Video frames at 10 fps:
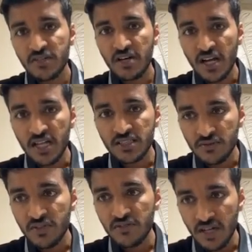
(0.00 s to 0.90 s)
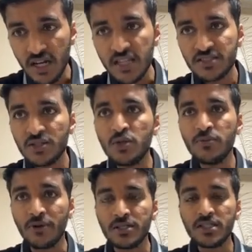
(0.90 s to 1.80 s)
We were asked to do
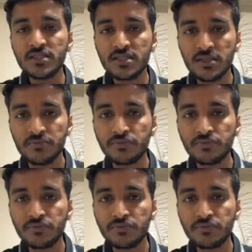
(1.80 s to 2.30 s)
projects.